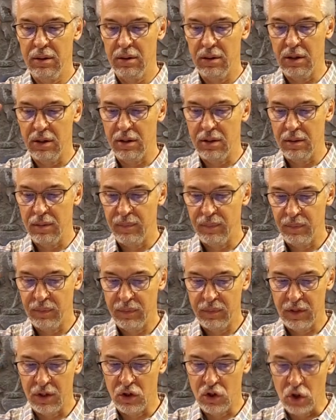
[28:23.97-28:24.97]
The,
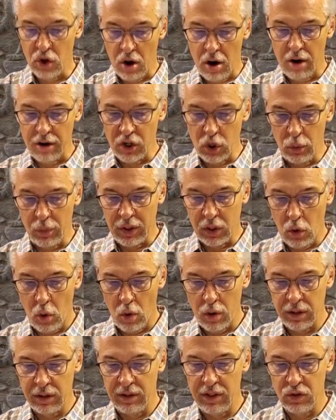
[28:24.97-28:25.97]
the John who
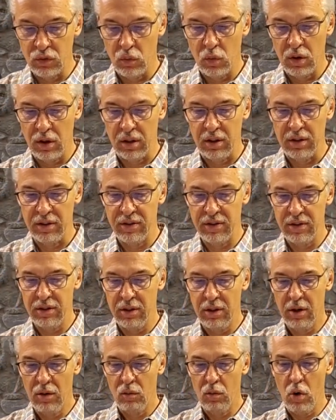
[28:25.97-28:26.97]
recorded these words
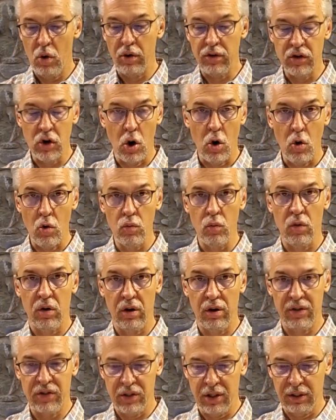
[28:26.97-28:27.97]
wrote his own
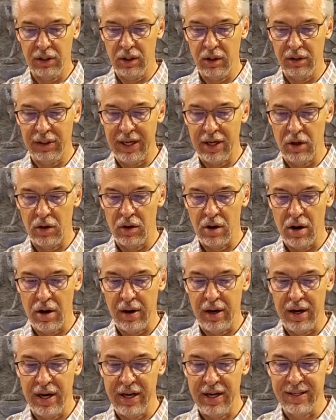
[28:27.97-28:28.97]
words a little later
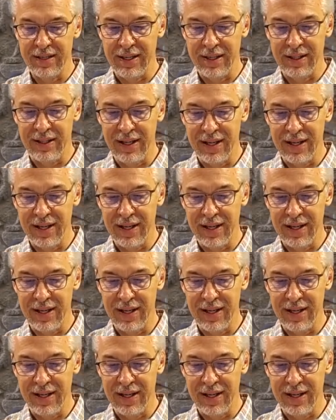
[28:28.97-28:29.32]
on, and he said,